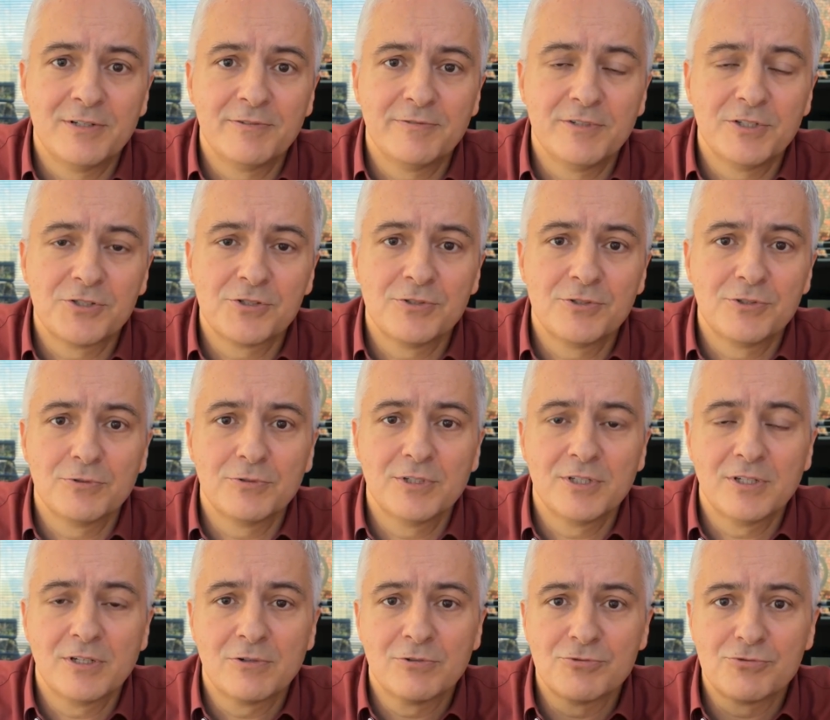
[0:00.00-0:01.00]
revision to
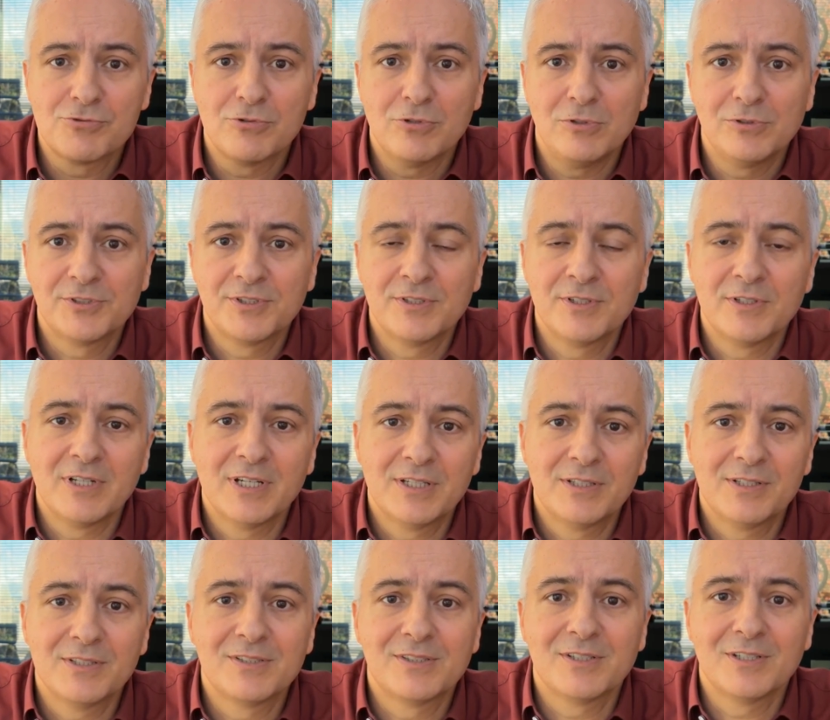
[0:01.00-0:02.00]
the controls in the
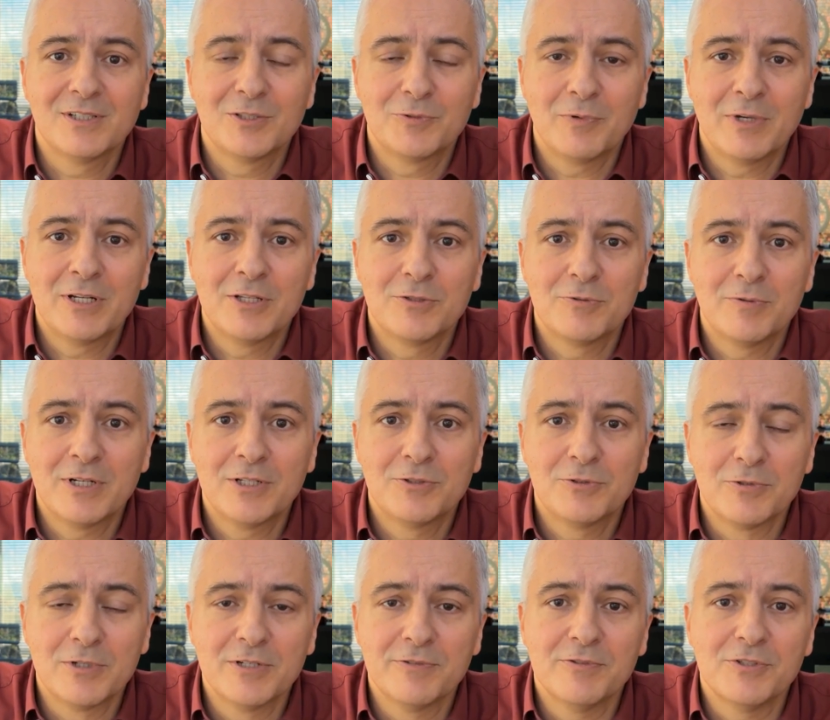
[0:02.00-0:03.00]
latest
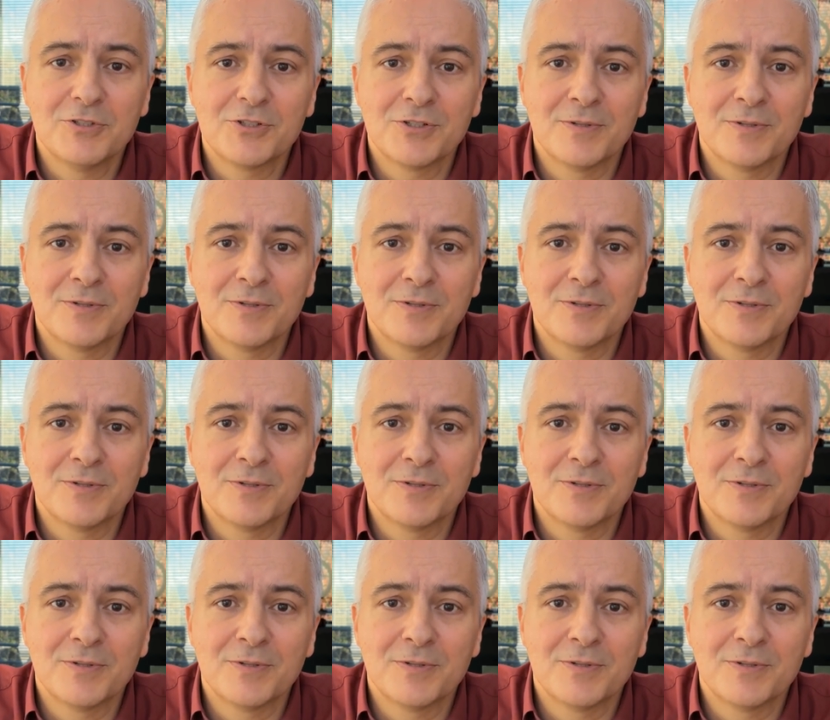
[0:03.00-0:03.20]
2022 revision.